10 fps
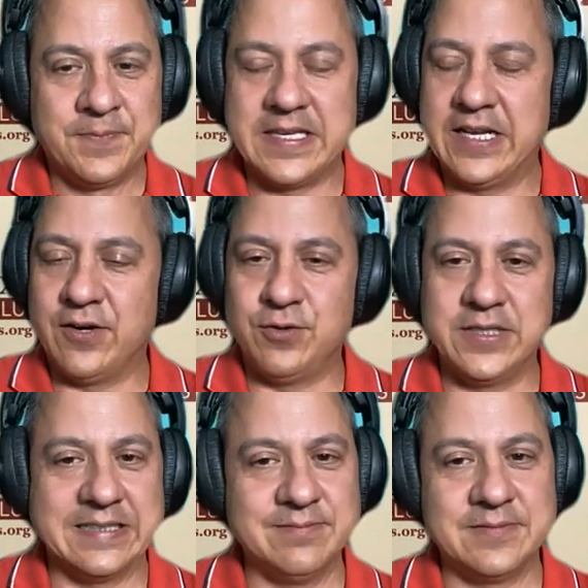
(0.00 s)

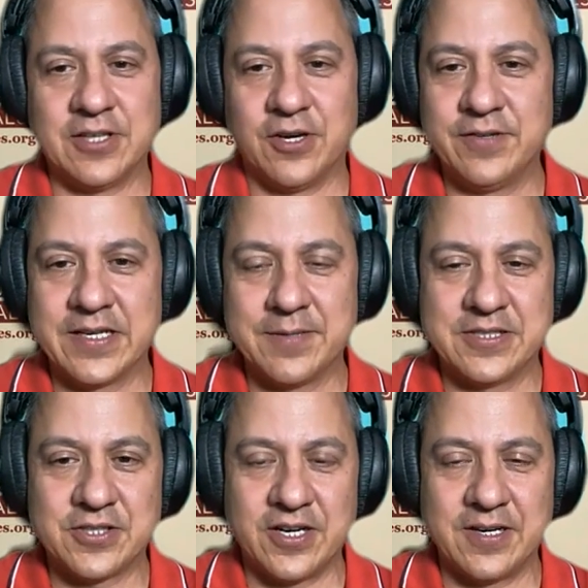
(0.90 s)
Don't even get me
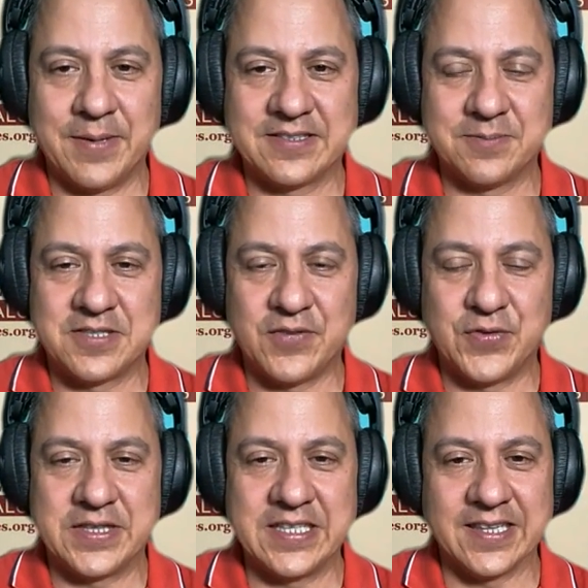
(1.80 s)
started about some stuff
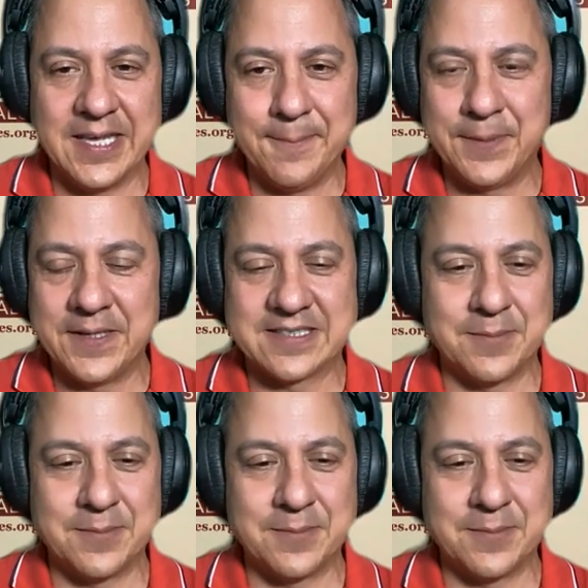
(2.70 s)
at the Olympics.